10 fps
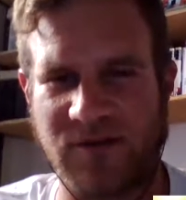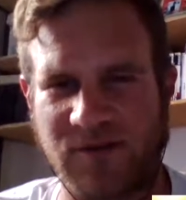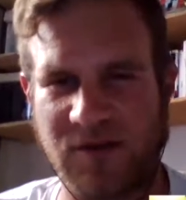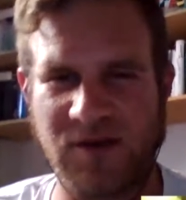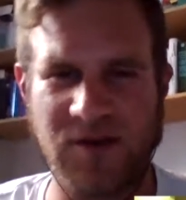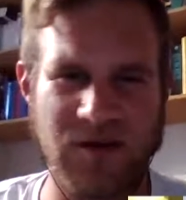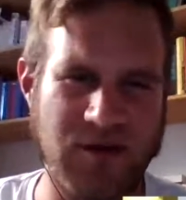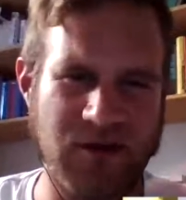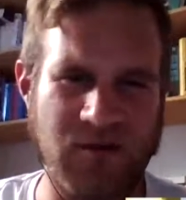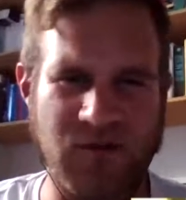we have
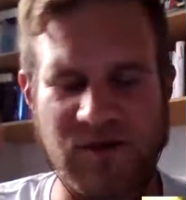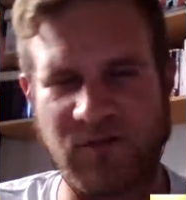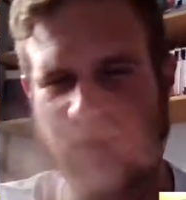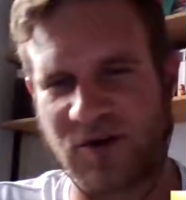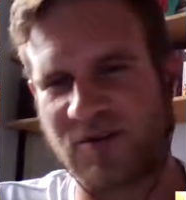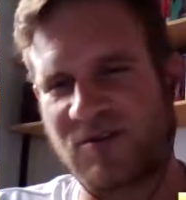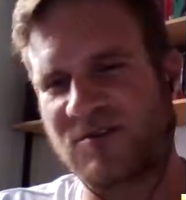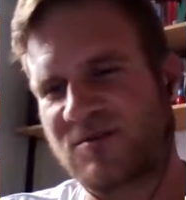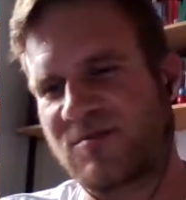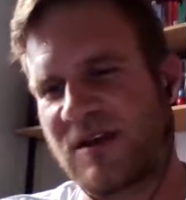workers, we have
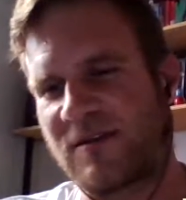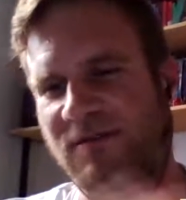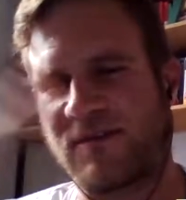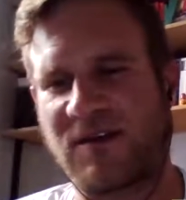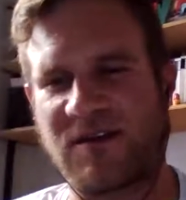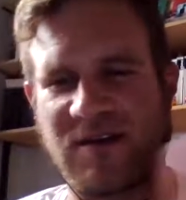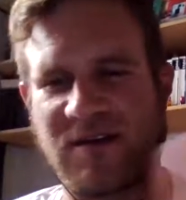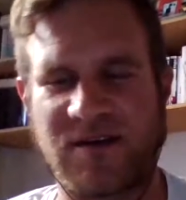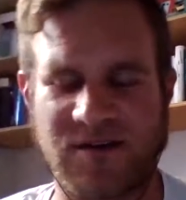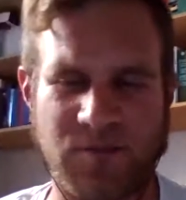
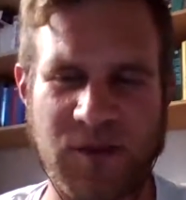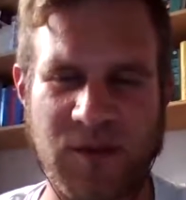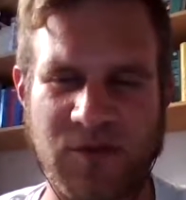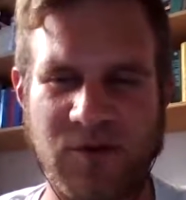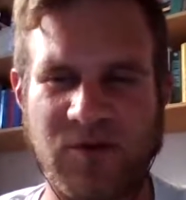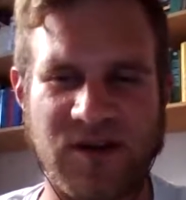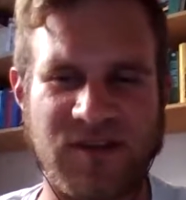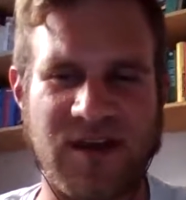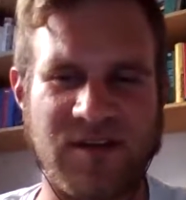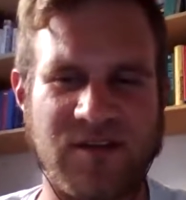people who attend
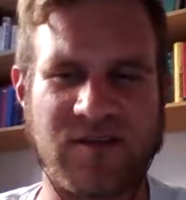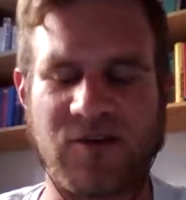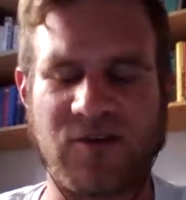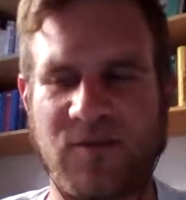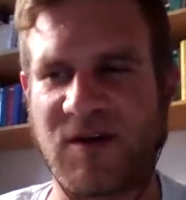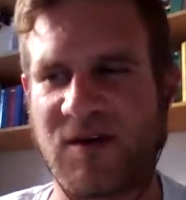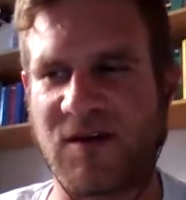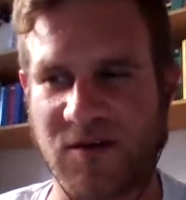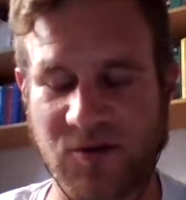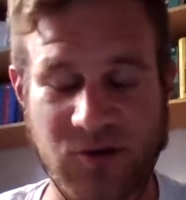some
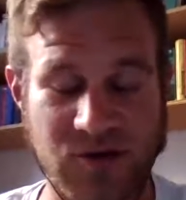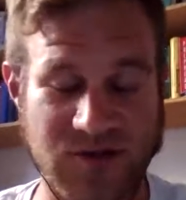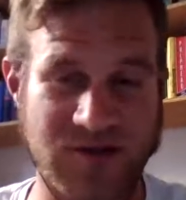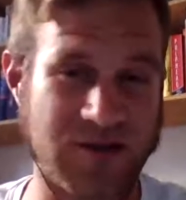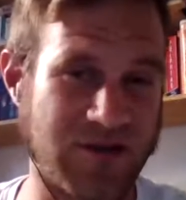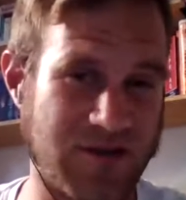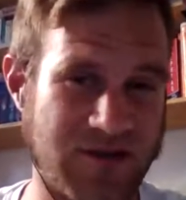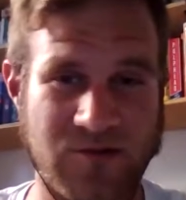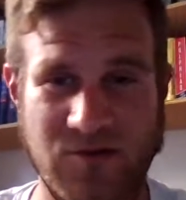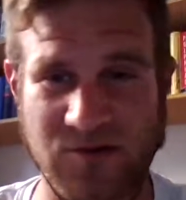courses or
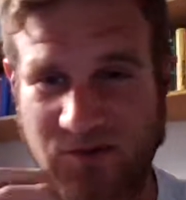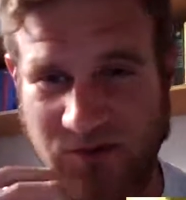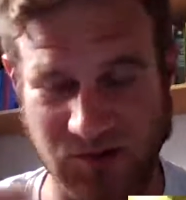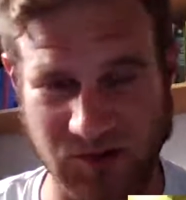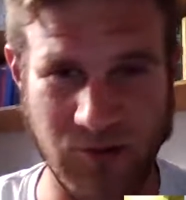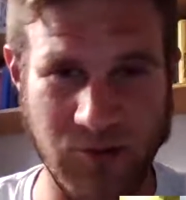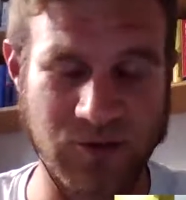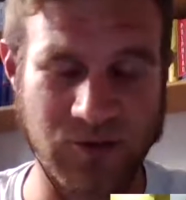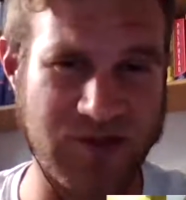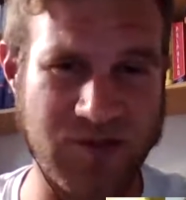school
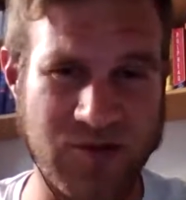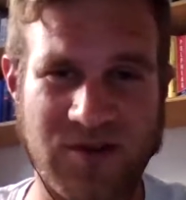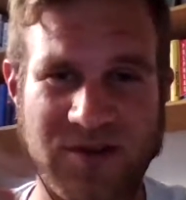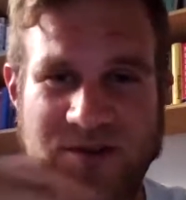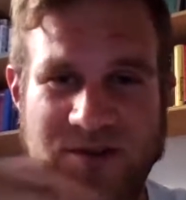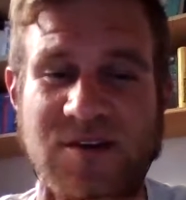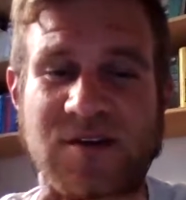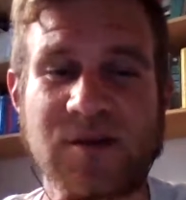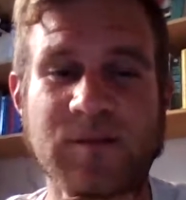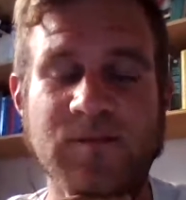students.
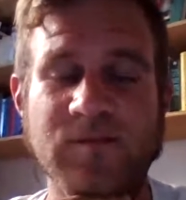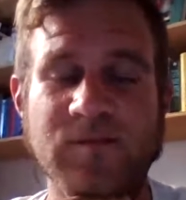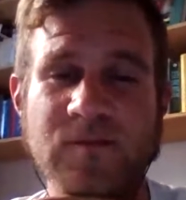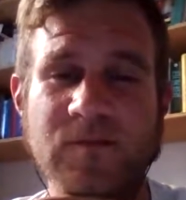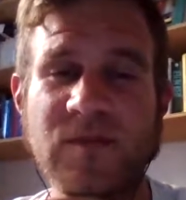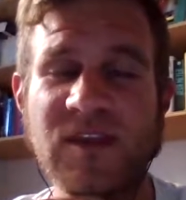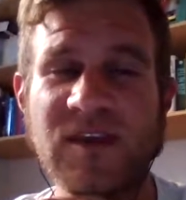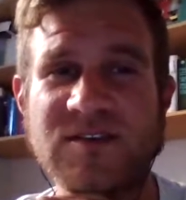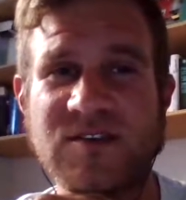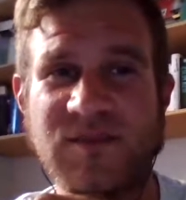And
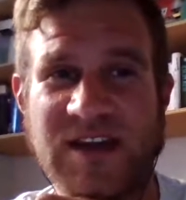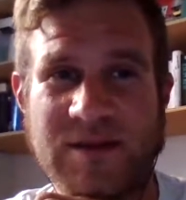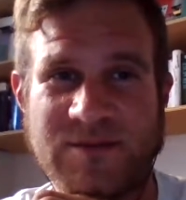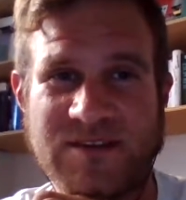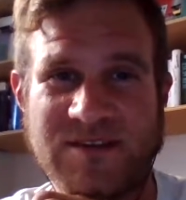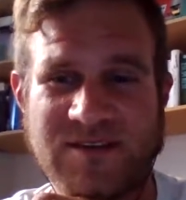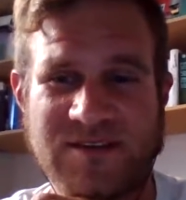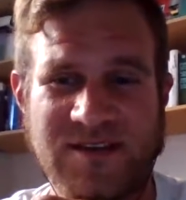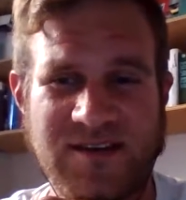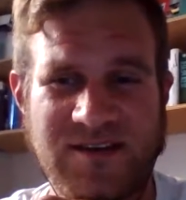sometimes
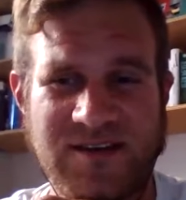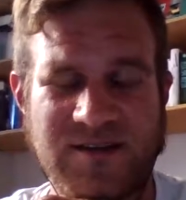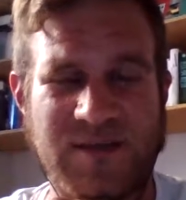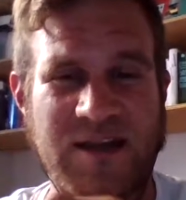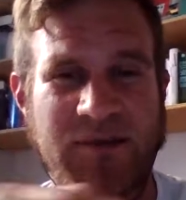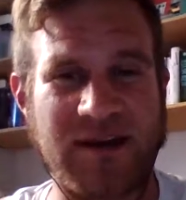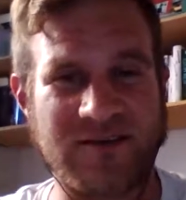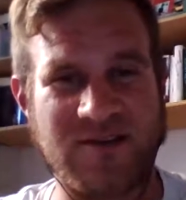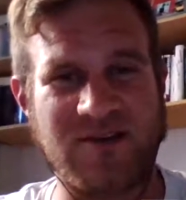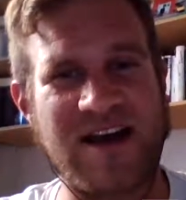the backpackers are kind
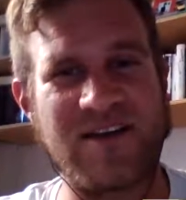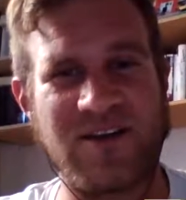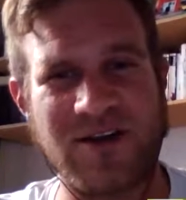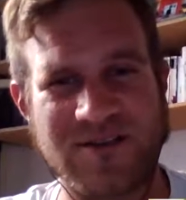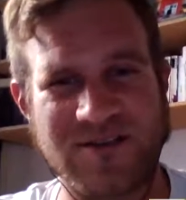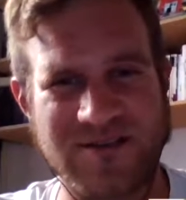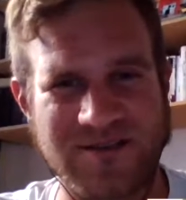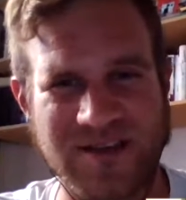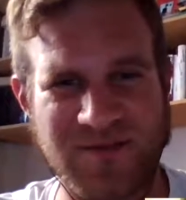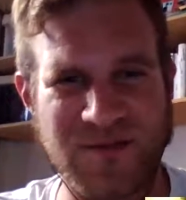of lost. They
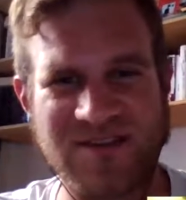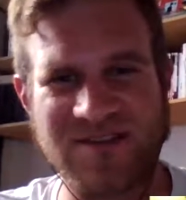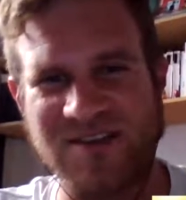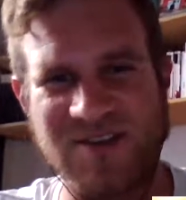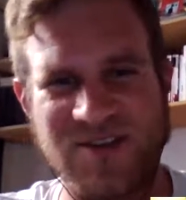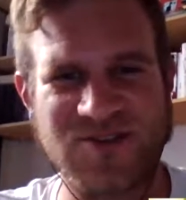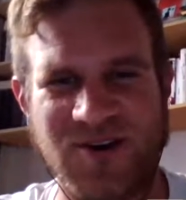miss each other.